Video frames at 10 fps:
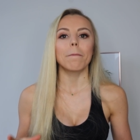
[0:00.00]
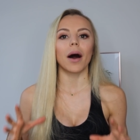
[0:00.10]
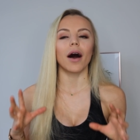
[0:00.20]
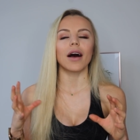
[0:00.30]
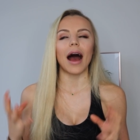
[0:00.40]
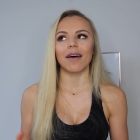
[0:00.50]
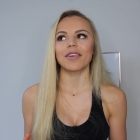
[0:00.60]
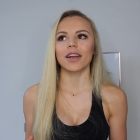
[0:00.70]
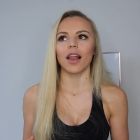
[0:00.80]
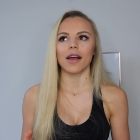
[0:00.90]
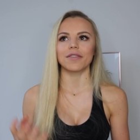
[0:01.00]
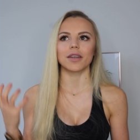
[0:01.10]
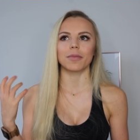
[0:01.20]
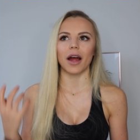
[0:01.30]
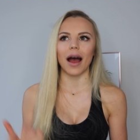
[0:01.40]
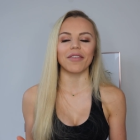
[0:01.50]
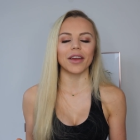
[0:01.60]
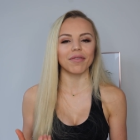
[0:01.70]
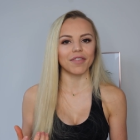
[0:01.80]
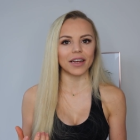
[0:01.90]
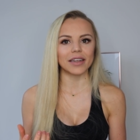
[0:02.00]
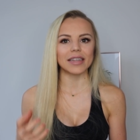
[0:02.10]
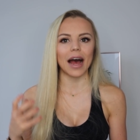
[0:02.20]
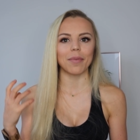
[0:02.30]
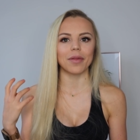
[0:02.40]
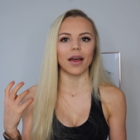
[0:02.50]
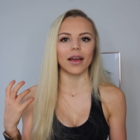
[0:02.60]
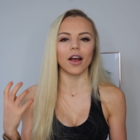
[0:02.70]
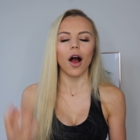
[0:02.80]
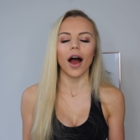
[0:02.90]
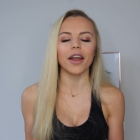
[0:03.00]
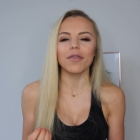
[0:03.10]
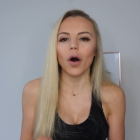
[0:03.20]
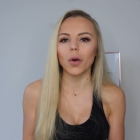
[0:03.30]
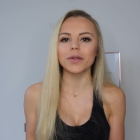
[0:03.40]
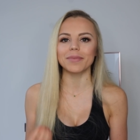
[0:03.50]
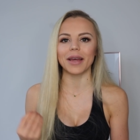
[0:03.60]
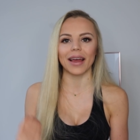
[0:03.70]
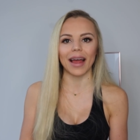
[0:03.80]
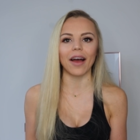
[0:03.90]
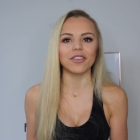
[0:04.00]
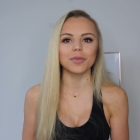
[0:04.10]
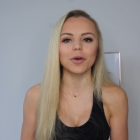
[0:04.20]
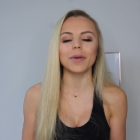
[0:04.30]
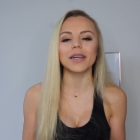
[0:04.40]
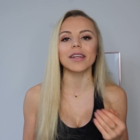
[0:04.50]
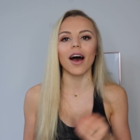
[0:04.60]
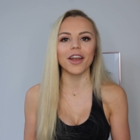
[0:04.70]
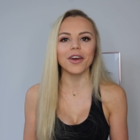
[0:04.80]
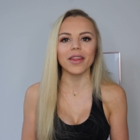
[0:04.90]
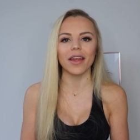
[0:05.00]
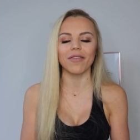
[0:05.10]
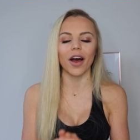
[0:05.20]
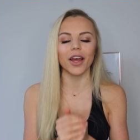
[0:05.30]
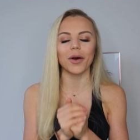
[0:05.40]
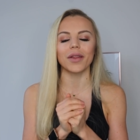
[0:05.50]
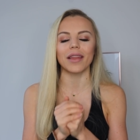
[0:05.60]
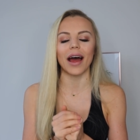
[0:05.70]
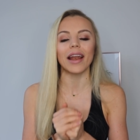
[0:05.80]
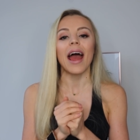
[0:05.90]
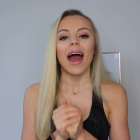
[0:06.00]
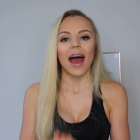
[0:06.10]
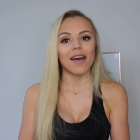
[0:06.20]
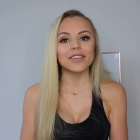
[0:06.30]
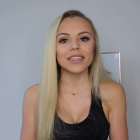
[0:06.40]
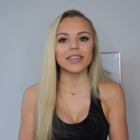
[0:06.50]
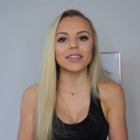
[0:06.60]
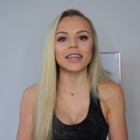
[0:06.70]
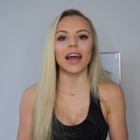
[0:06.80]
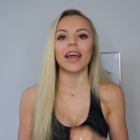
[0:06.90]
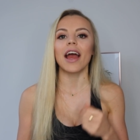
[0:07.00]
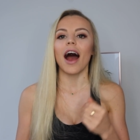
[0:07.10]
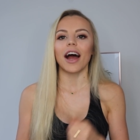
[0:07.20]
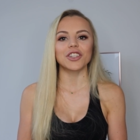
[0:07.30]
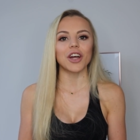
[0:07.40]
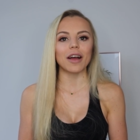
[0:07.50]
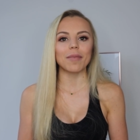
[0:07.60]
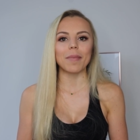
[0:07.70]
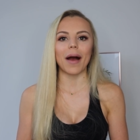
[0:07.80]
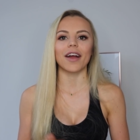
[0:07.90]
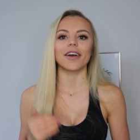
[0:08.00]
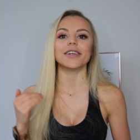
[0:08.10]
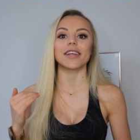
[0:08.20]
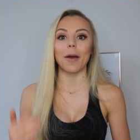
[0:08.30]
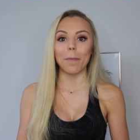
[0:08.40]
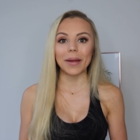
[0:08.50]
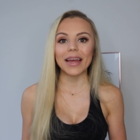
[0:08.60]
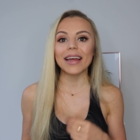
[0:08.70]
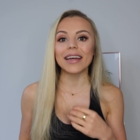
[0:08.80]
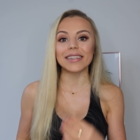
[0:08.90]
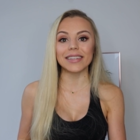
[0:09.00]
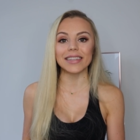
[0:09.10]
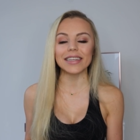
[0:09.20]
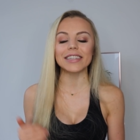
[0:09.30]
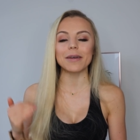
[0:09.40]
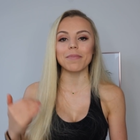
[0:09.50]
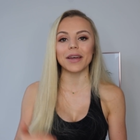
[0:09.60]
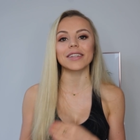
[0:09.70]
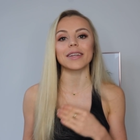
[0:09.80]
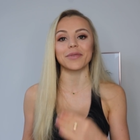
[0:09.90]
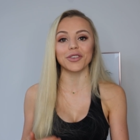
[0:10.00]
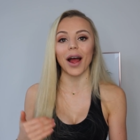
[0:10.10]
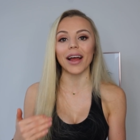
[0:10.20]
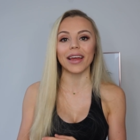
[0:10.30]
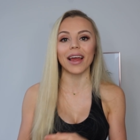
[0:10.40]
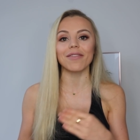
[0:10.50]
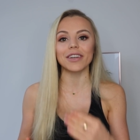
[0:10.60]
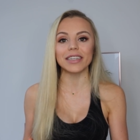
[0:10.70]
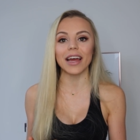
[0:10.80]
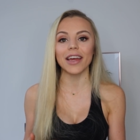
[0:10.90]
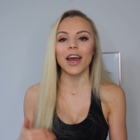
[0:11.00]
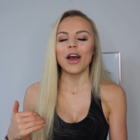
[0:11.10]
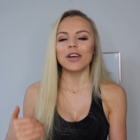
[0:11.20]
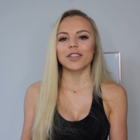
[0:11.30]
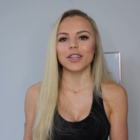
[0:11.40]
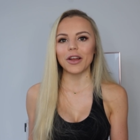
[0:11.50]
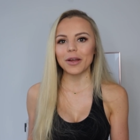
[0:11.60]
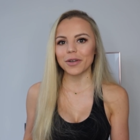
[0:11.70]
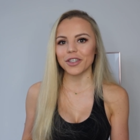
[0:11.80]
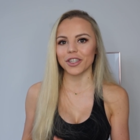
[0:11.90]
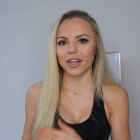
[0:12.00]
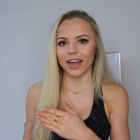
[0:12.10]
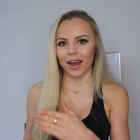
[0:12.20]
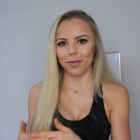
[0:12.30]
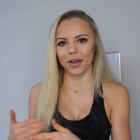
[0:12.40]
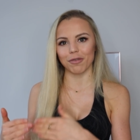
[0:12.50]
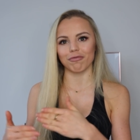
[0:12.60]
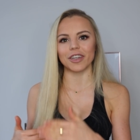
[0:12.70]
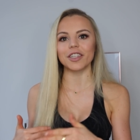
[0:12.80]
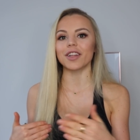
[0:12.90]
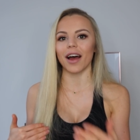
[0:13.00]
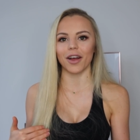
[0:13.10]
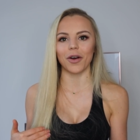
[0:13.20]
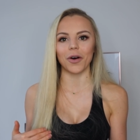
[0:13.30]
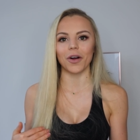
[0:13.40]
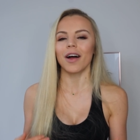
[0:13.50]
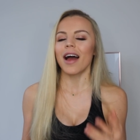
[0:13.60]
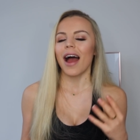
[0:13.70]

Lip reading: But having Lifesum or having a fitness app that kind of holds me accountable, because I know that if I go on that every single day, I track my macros, I'm being consistent because I'm tracking every day, slowly but surely I'm gonna reach that goal.